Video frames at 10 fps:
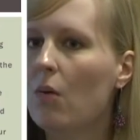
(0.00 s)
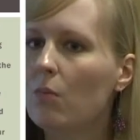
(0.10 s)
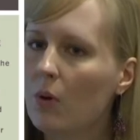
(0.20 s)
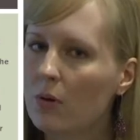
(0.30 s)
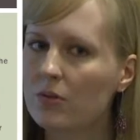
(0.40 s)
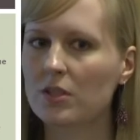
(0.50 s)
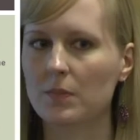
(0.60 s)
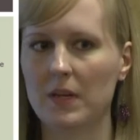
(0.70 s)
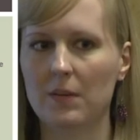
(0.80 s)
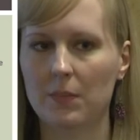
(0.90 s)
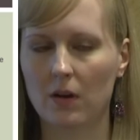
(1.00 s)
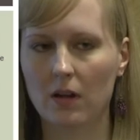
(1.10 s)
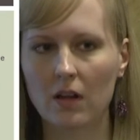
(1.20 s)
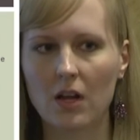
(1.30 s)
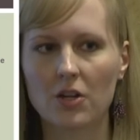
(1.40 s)
Most
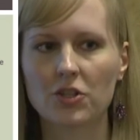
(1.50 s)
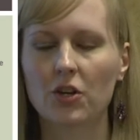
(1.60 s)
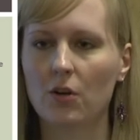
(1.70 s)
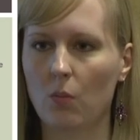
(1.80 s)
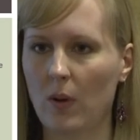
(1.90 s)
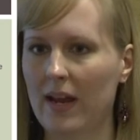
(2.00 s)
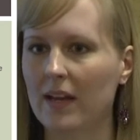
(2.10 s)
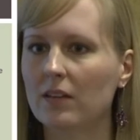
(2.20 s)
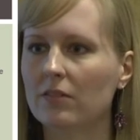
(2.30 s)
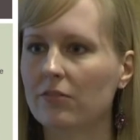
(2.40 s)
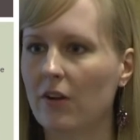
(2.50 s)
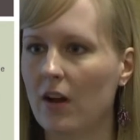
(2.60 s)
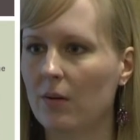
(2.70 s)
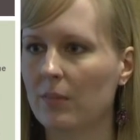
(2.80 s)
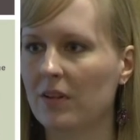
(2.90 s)
people turn away
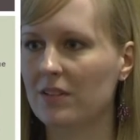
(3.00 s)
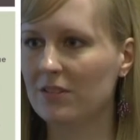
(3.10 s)
from